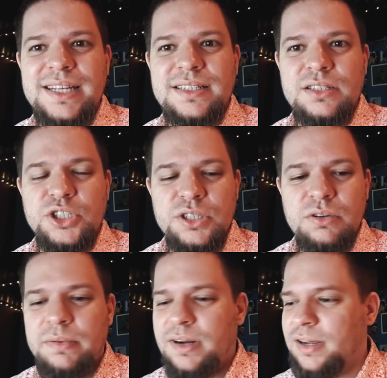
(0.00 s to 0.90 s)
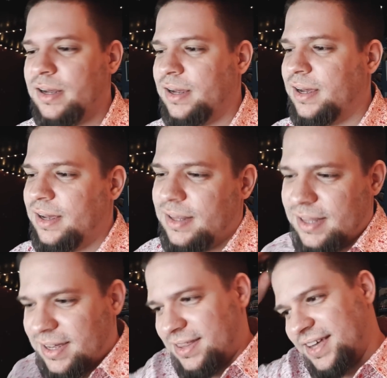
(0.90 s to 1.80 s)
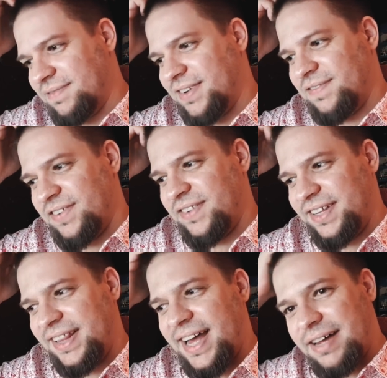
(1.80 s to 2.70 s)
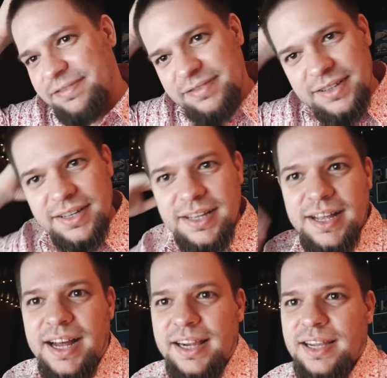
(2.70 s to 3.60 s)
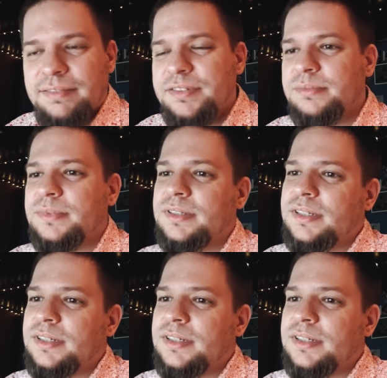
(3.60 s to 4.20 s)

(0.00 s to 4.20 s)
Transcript: Sanjiro, but they made me really laugh. I love them.